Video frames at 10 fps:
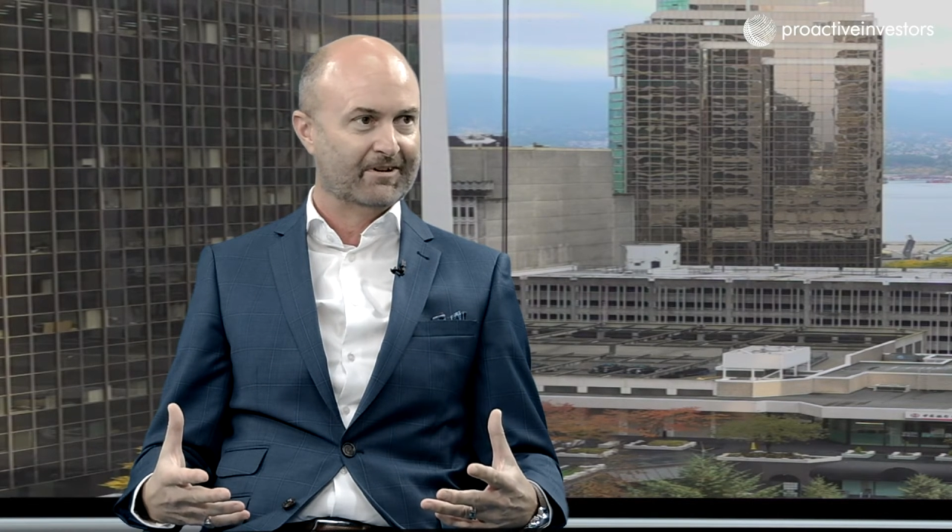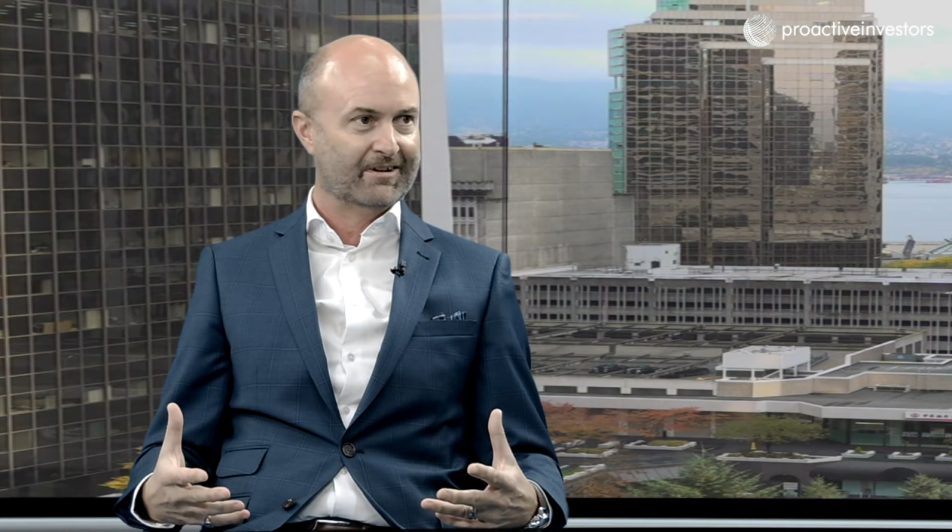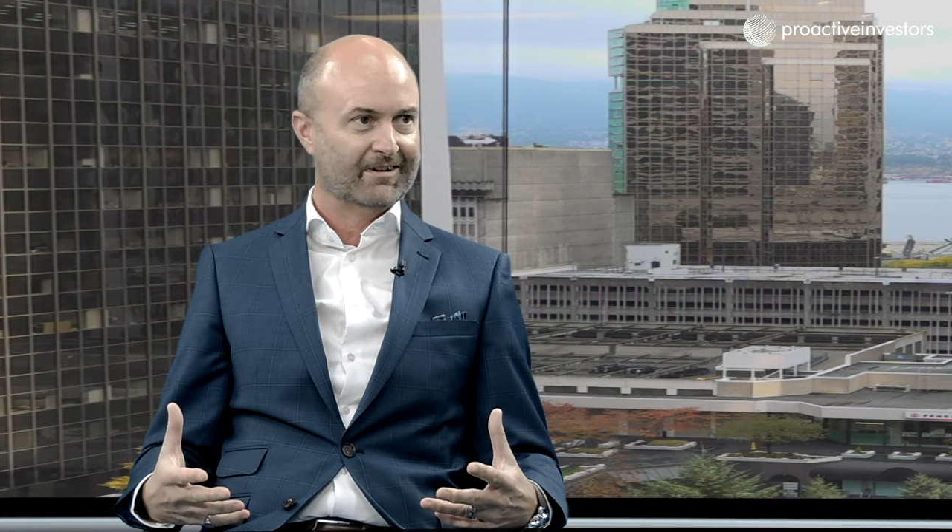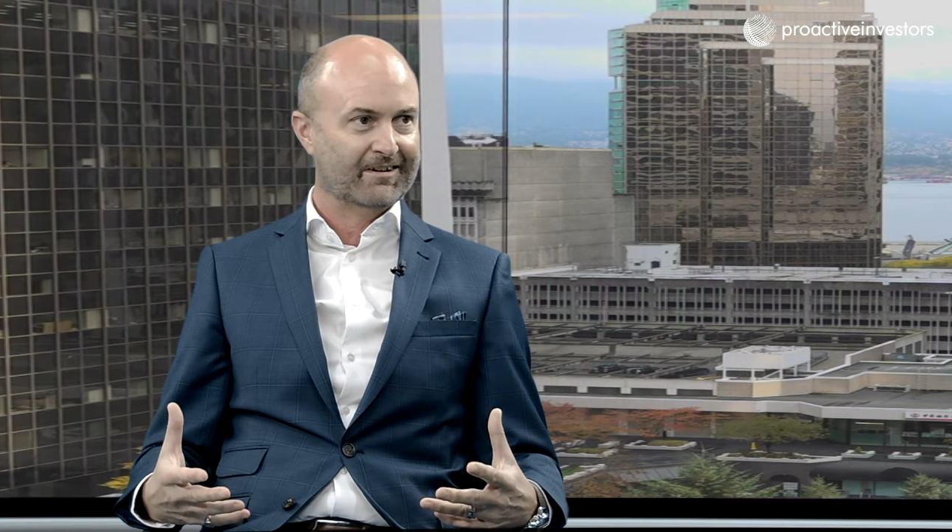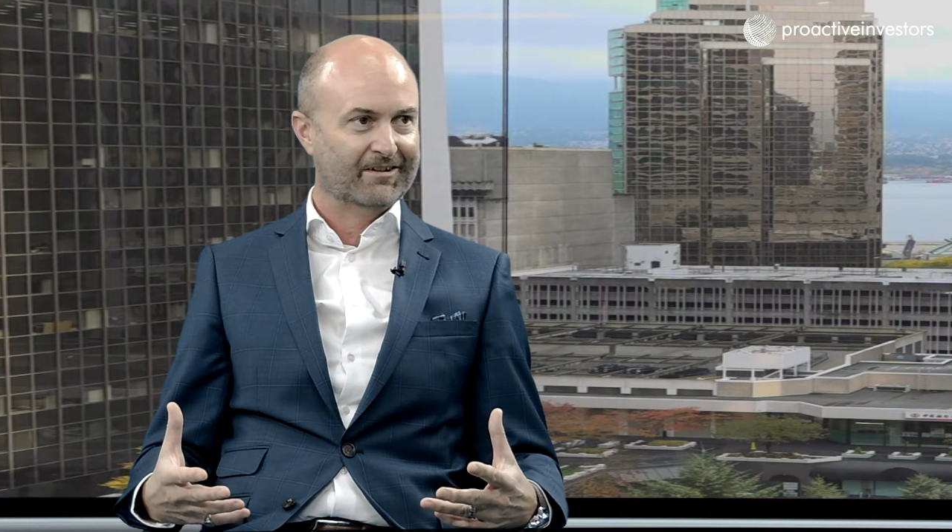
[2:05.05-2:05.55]

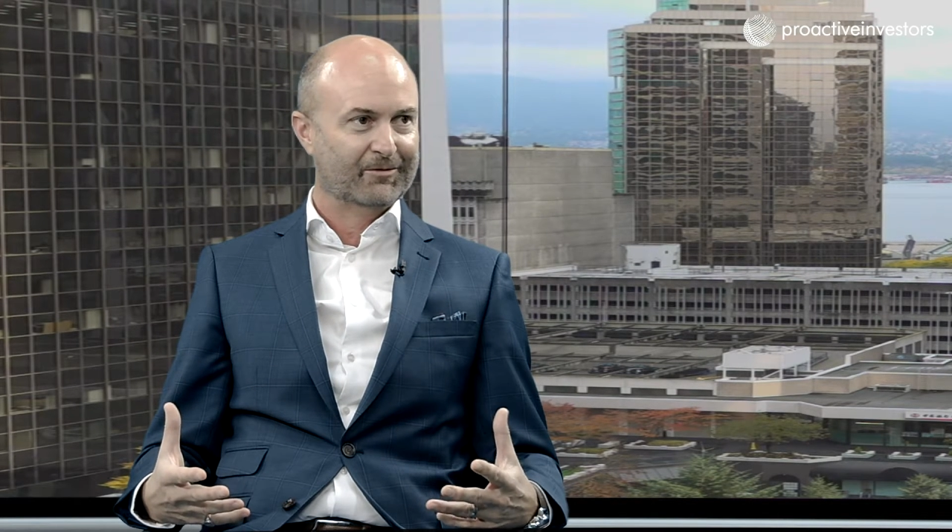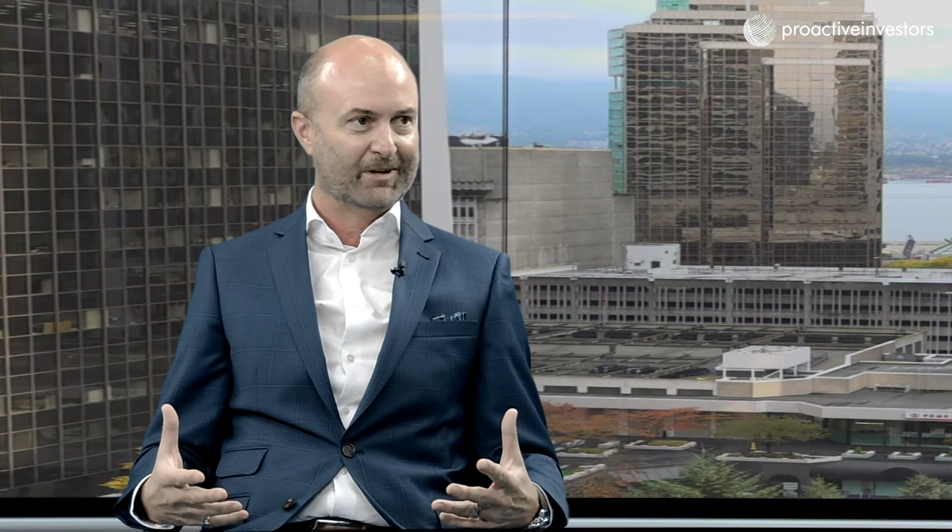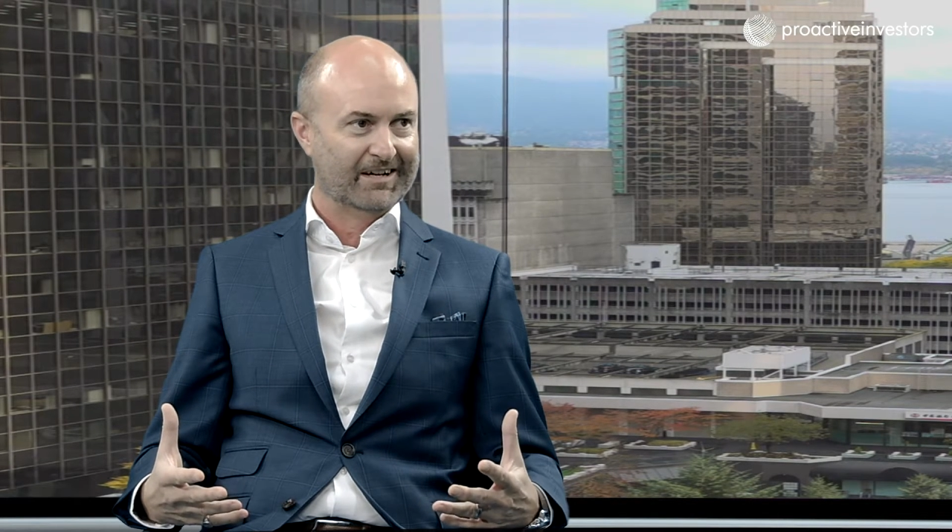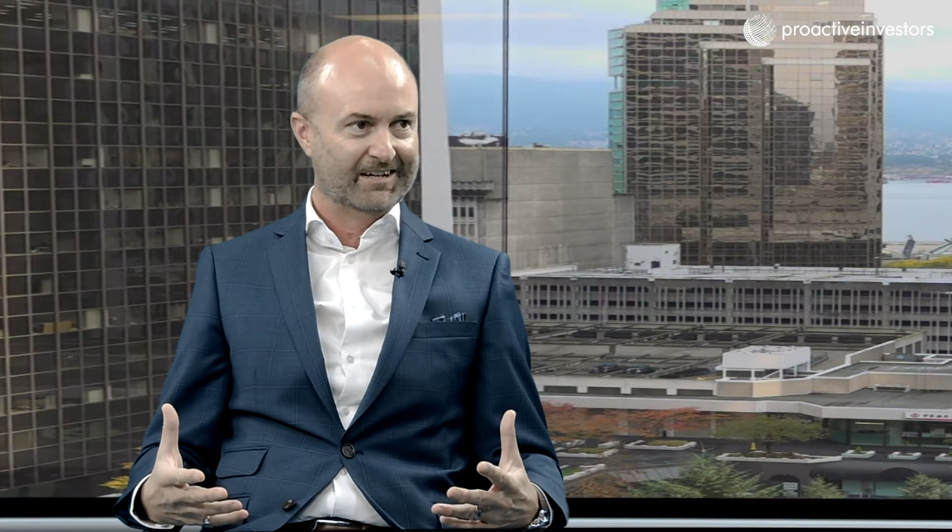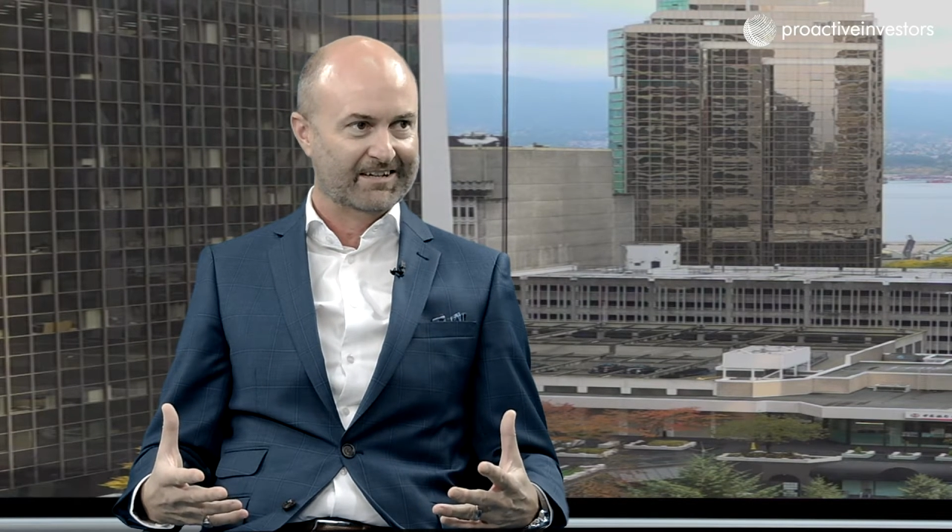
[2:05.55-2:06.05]
uh, the way
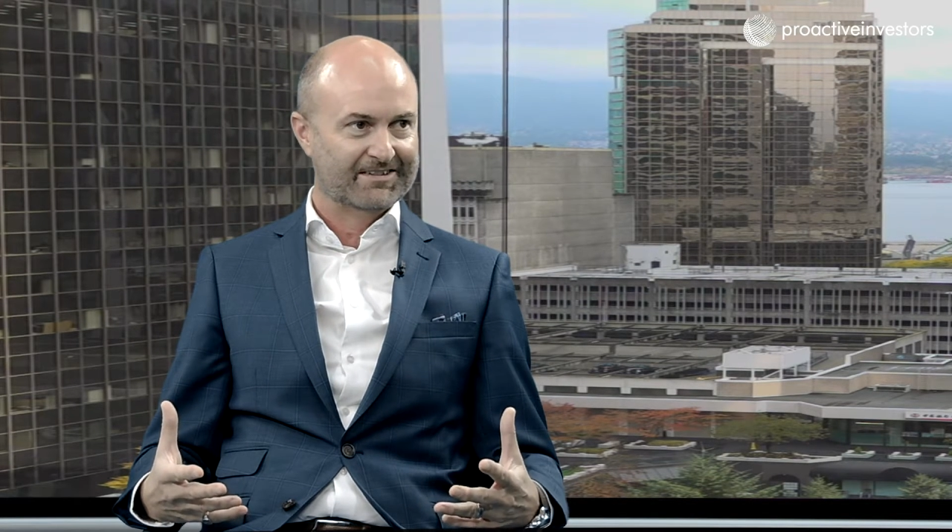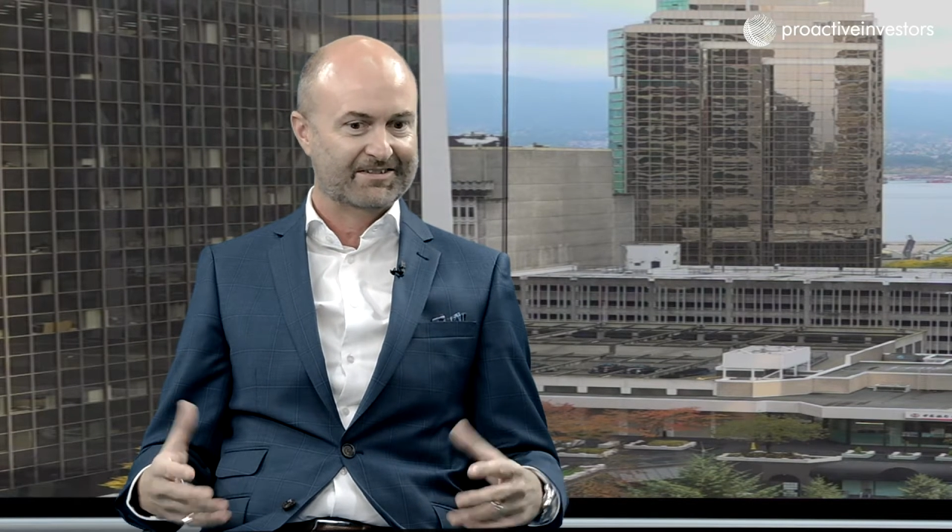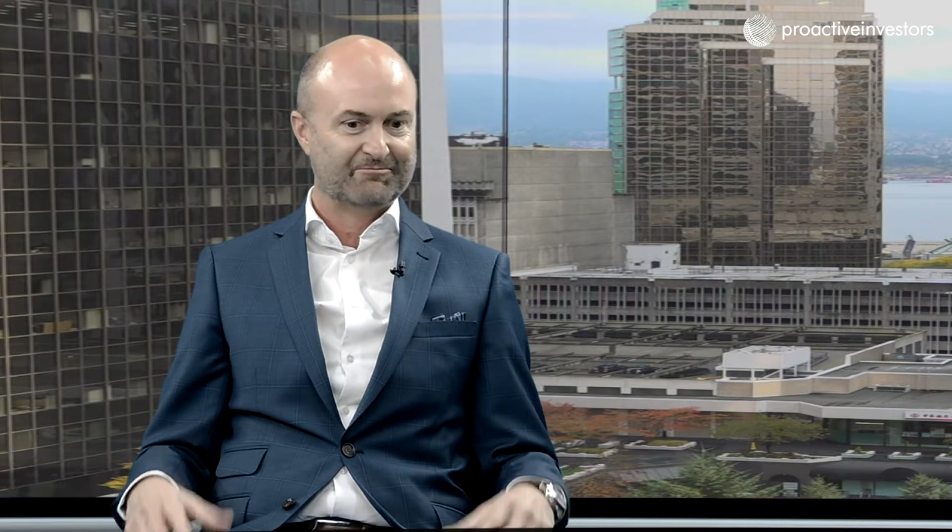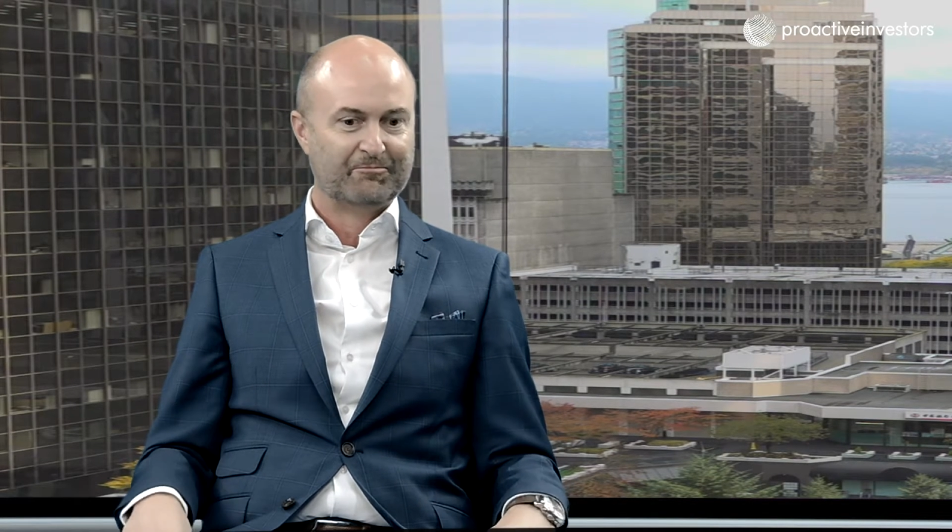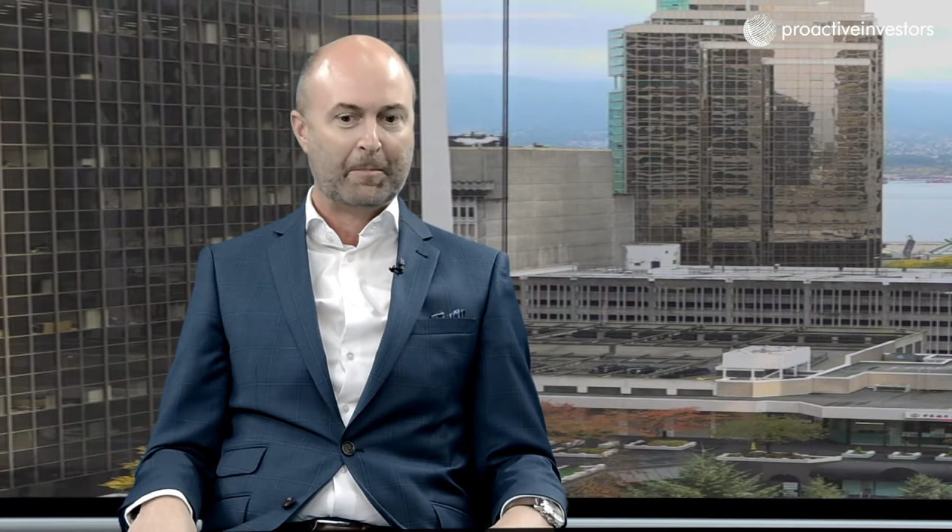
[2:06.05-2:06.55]
it is,